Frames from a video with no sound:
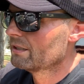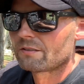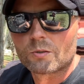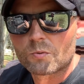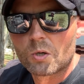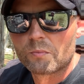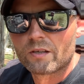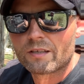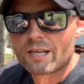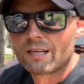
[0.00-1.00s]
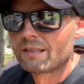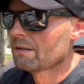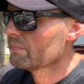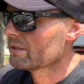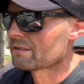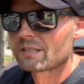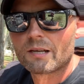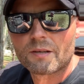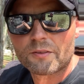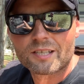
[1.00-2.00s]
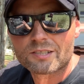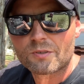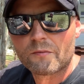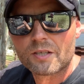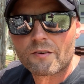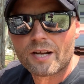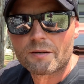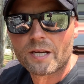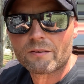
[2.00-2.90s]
Don't quote me on that either, but I think it's roughly around about